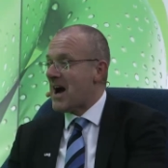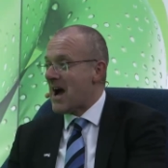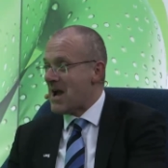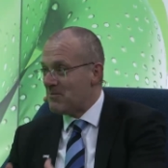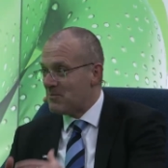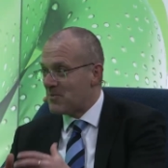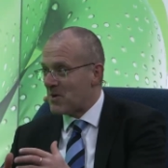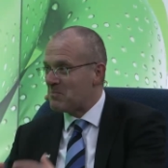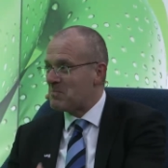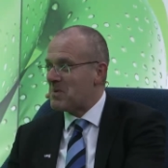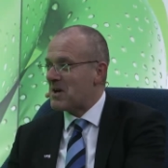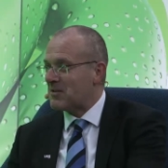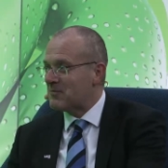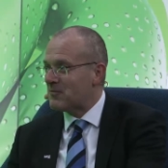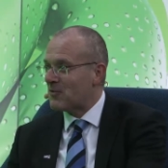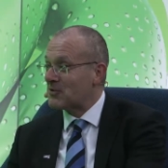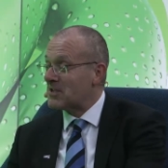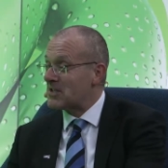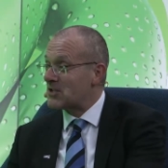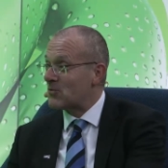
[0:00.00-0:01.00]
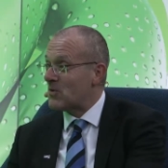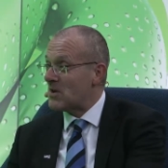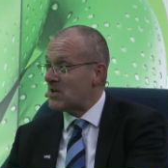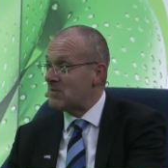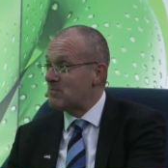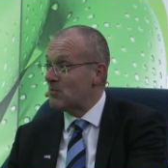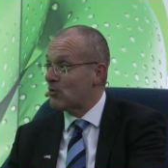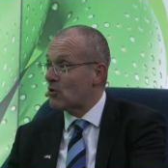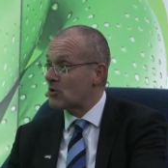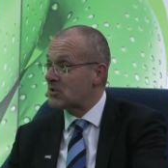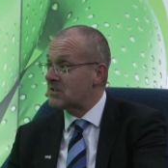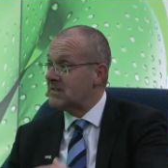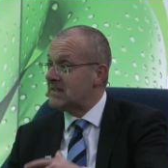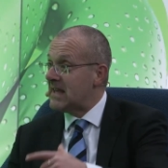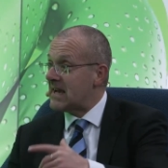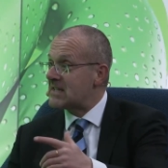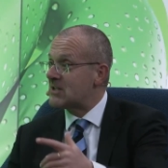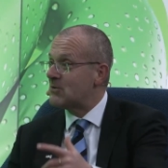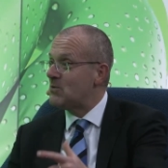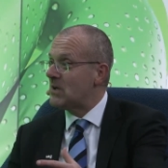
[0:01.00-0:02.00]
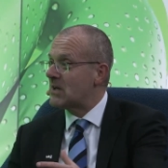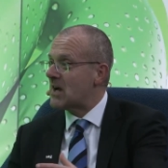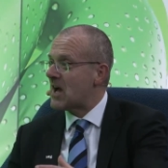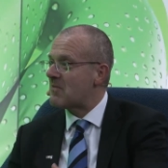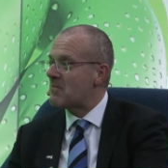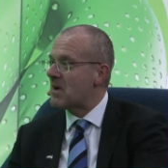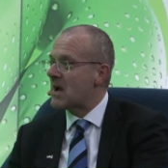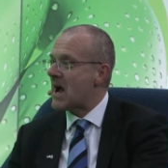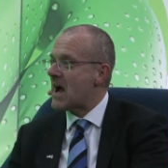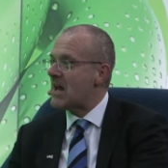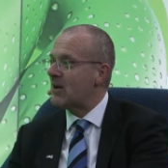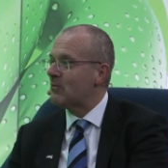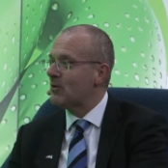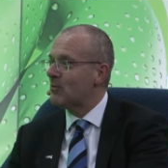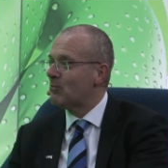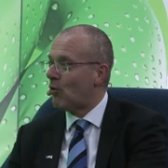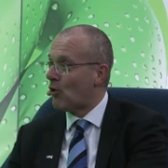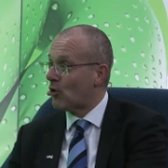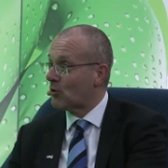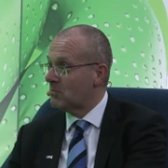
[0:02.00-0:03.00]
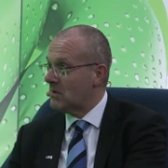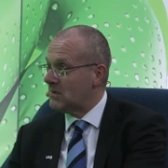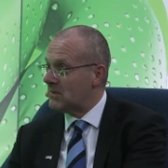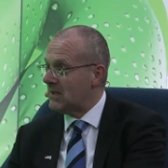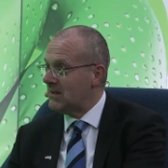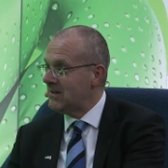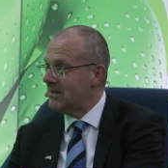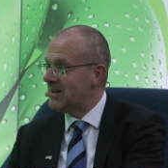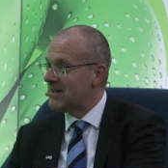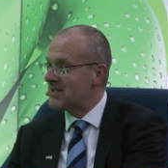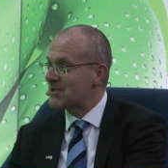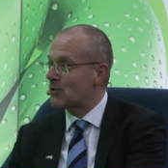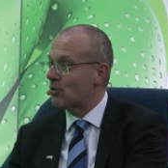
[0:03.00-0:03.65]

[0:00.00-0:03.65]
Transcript: I'm prepared for this question because next week I have my mm-hmm. annual board meeting. It's okay.